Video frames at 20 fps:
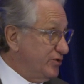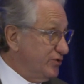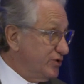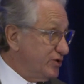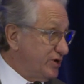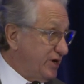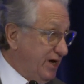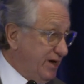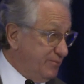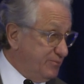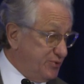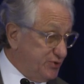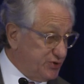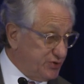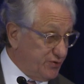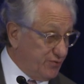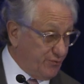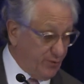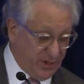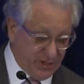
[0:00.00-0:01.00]
on the
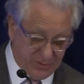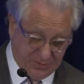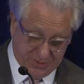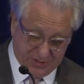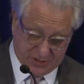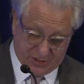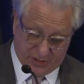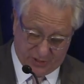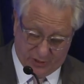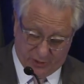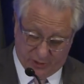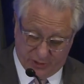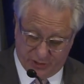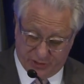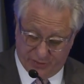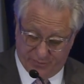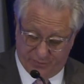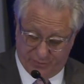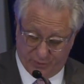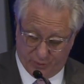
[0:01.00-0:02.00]
campus of Westminster
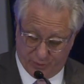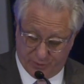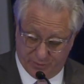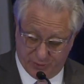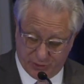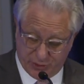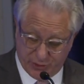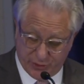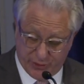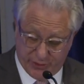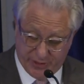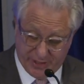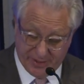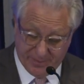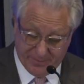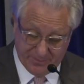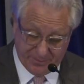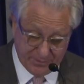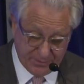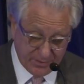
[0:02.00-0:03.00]
College in Fulton, Missouri,
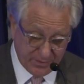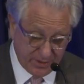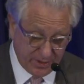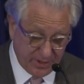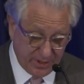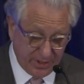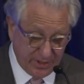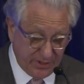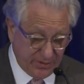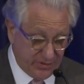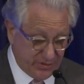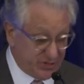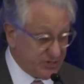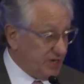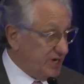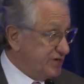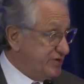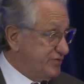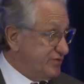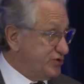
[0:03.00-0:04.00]
the
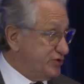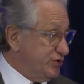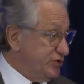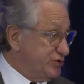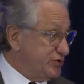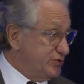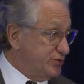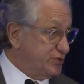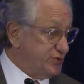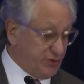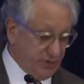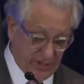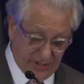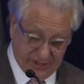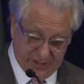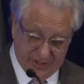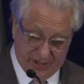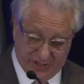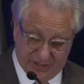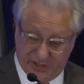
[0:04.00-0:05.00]
site of Churchill's
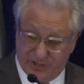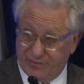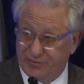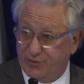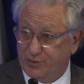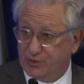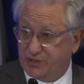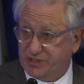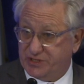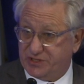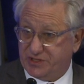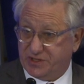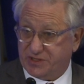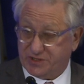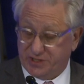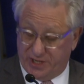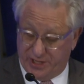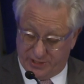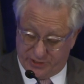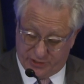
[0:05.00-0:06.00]

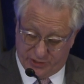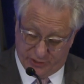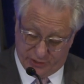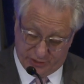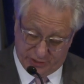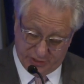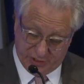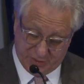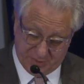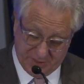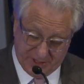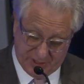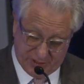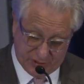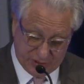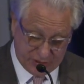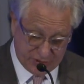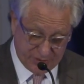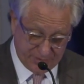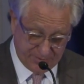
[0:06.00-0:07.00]
1946 Iron Curtain
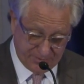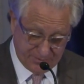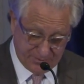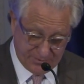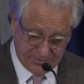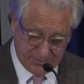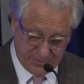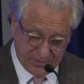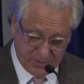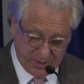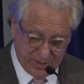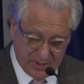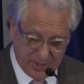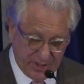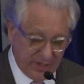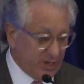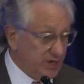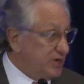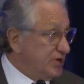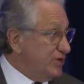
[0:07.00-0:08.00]
speech.
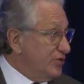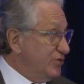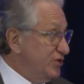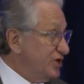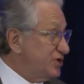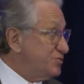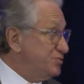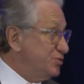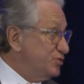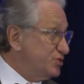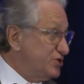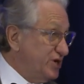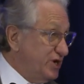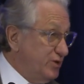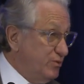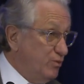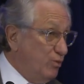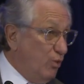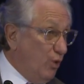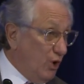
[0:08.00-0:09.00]
This
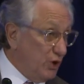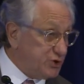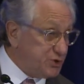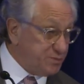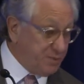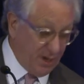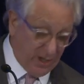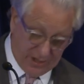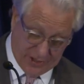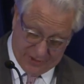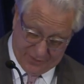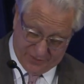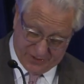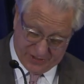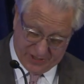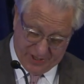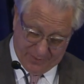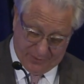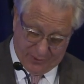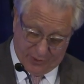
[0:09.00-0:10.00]
museum was part of a
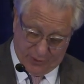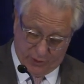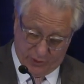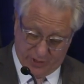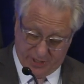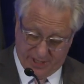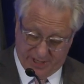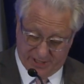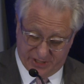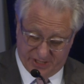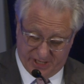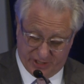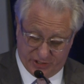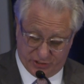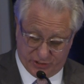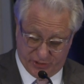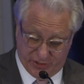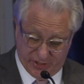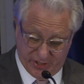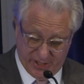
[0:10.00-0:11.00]
separate
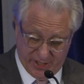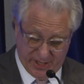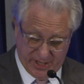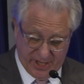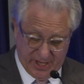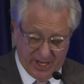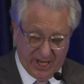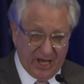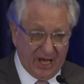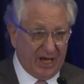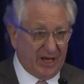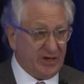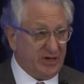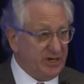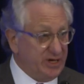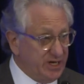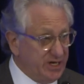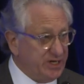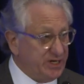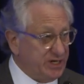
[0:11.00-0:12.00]
organization and
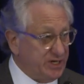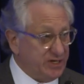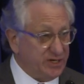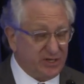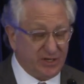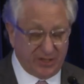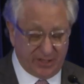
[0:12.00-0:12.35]
needed